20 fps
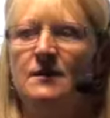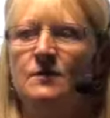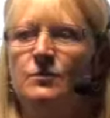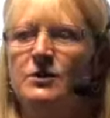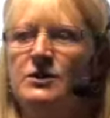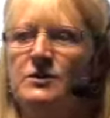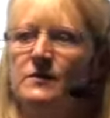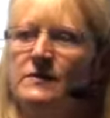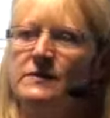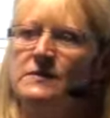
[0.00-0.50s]

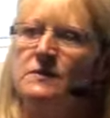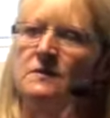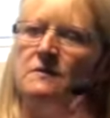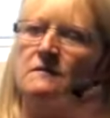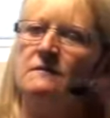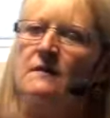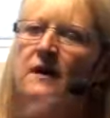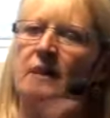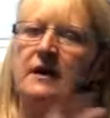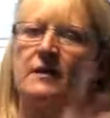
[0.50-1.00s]
which was sort
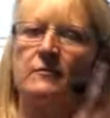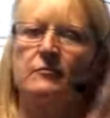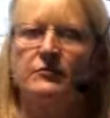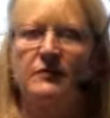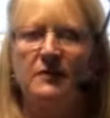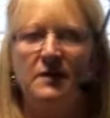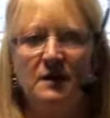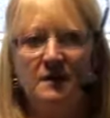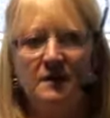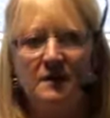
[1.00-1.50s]
of like a
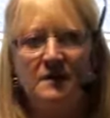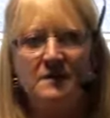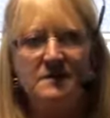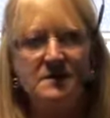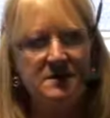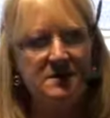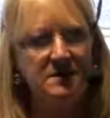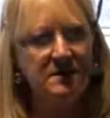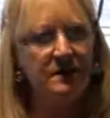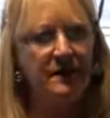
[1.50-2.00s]

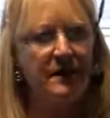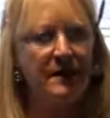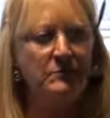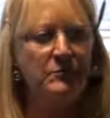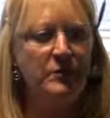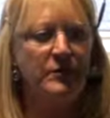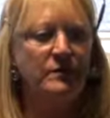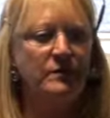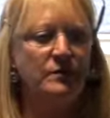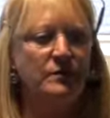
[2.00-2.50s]
precursor to our
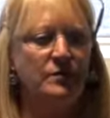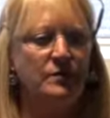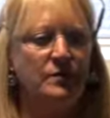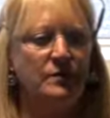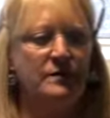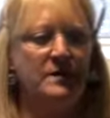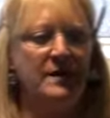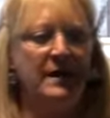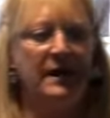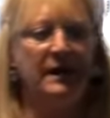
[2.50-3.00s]
modern
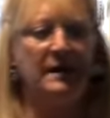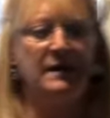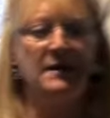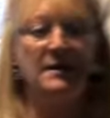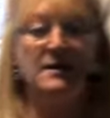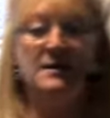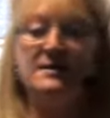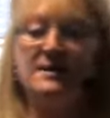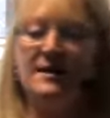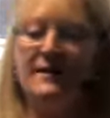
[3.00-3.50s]
world now.
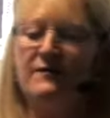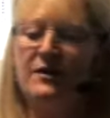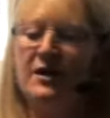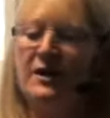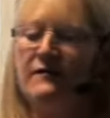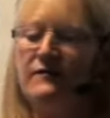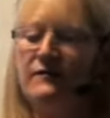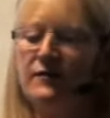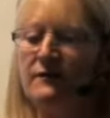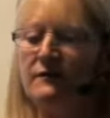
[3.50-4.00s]

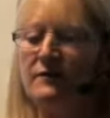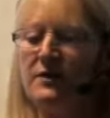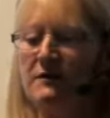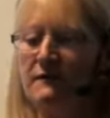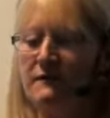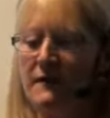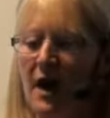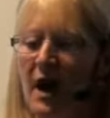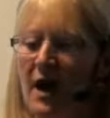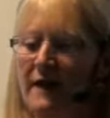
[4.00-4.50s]

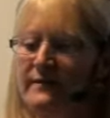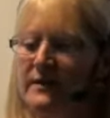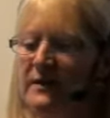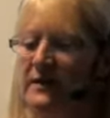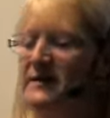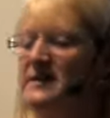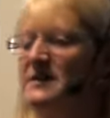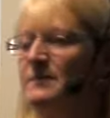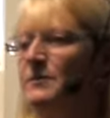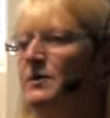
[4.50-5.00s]
1755, the
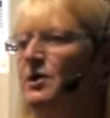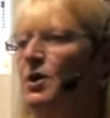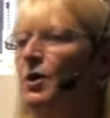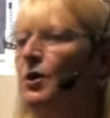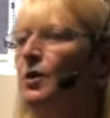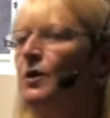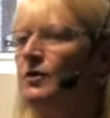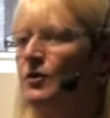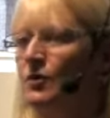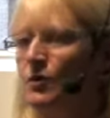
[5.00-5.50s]
Lisbon
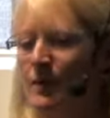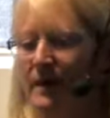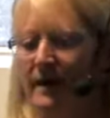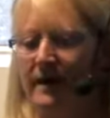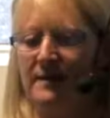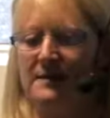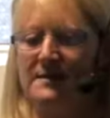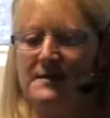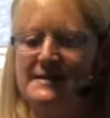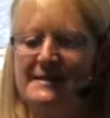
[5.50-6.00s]

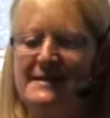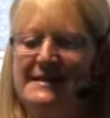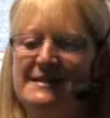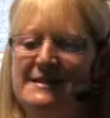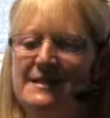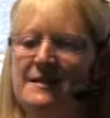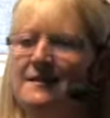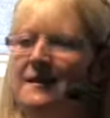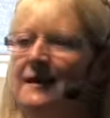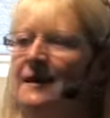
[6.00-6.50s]
earthquake,
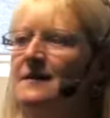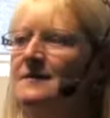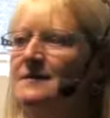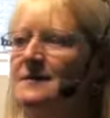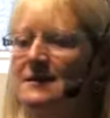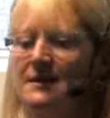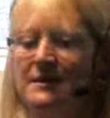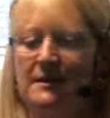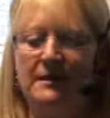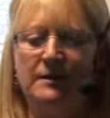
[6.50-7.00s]

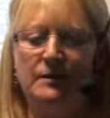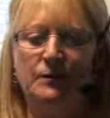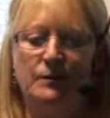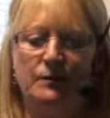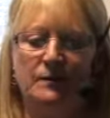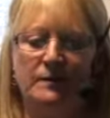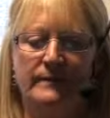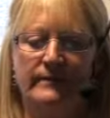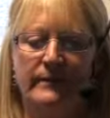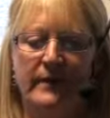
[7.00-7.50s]
60,000 killed,
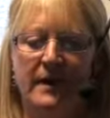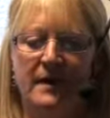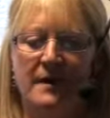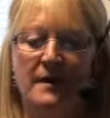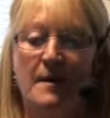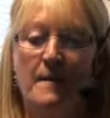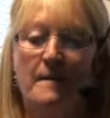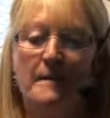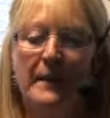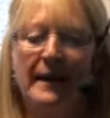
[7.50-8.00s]

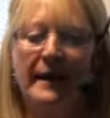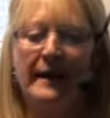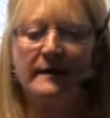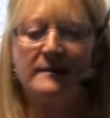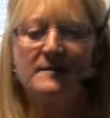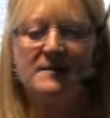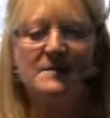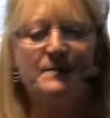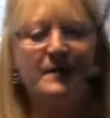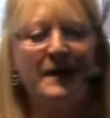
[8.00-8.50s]

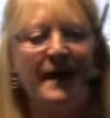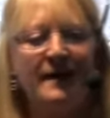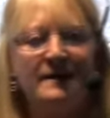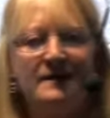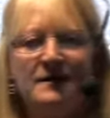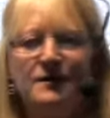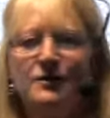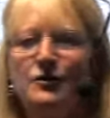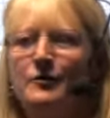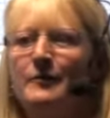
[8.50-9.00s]
but sparked
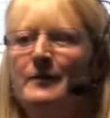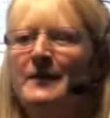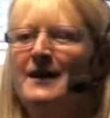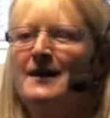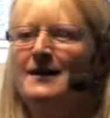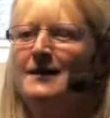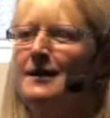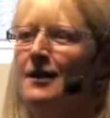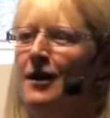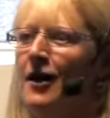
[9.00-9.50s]
the
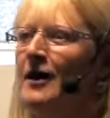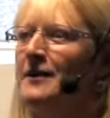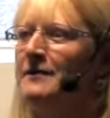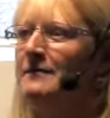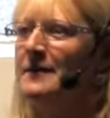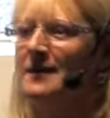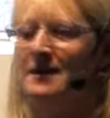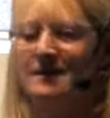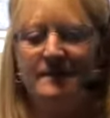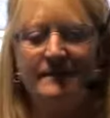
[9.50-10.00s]
European
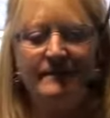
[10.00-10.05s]
Enlightenment.